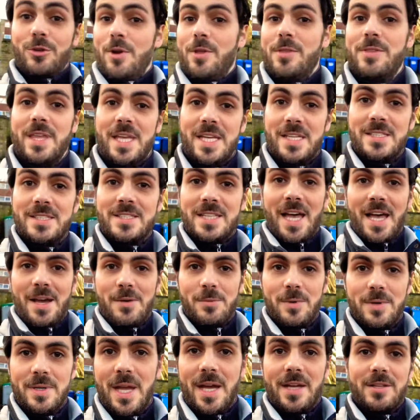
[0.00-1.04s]
of things that
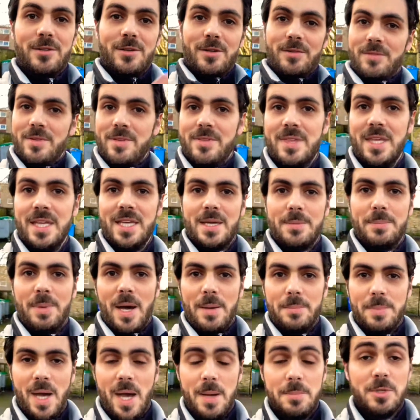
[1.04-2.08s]
I don't even think
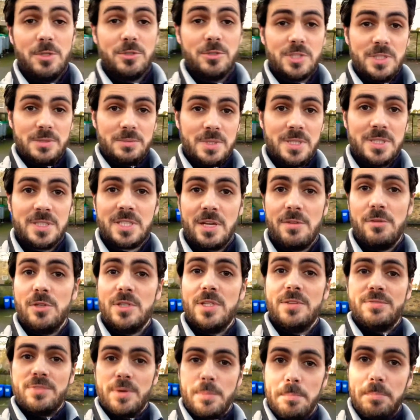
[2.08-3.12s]
about, but I'm using several
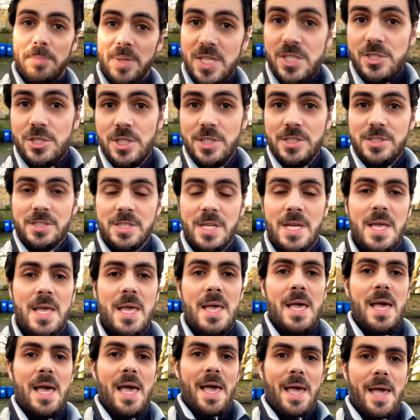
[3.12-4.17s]
different pitches.
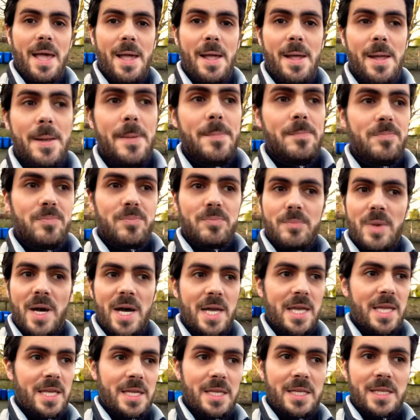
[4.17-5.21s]
The
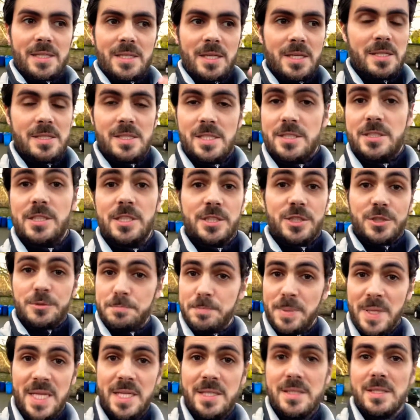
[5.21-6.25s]

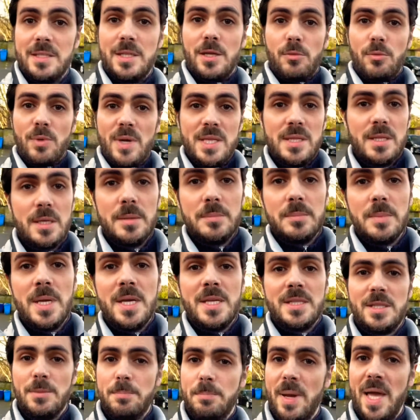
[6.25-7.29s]
speed, the rhythm,
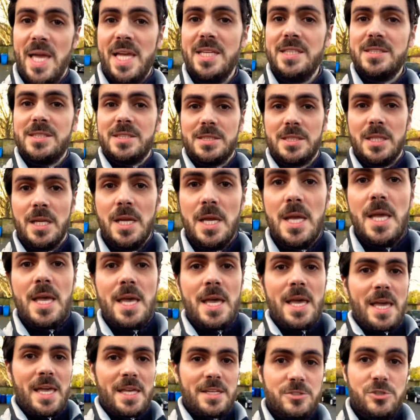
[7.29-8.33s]
the pace
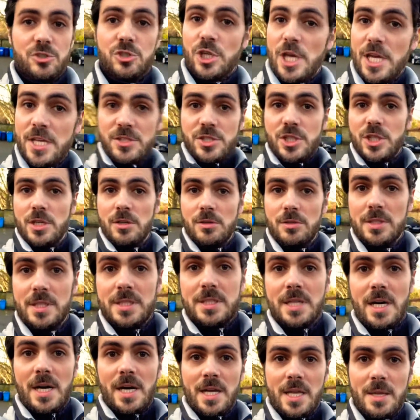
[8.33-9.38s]
is changing all the
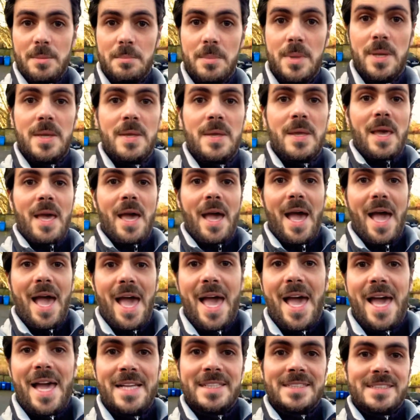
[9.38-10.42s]
time.
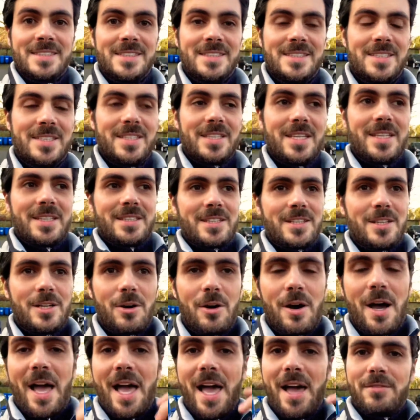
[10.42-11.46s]
And
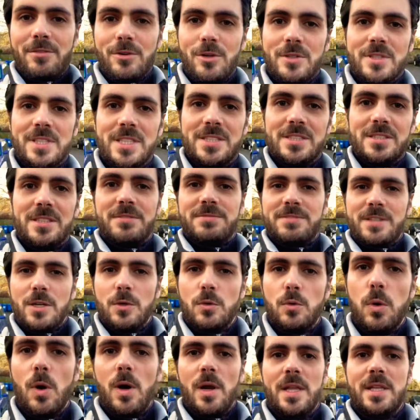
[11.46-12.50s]
I have all these different
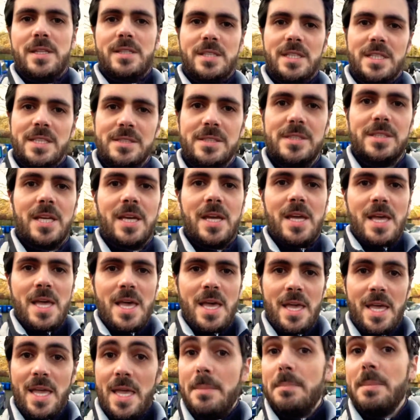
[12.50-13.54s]
qualities
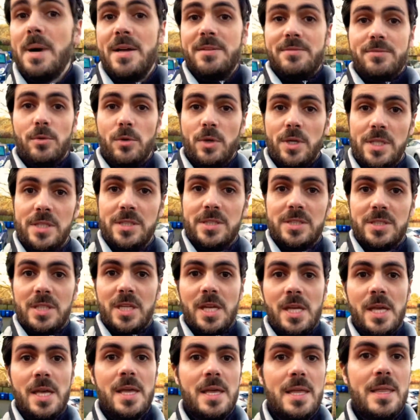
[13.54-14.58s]
in my voice
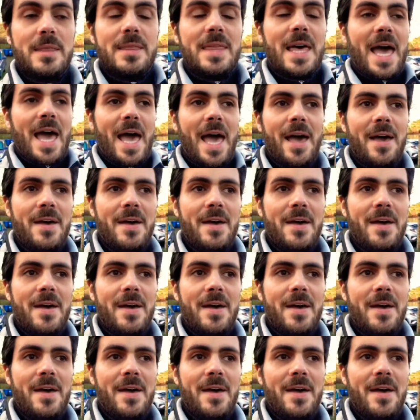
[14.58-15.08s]
that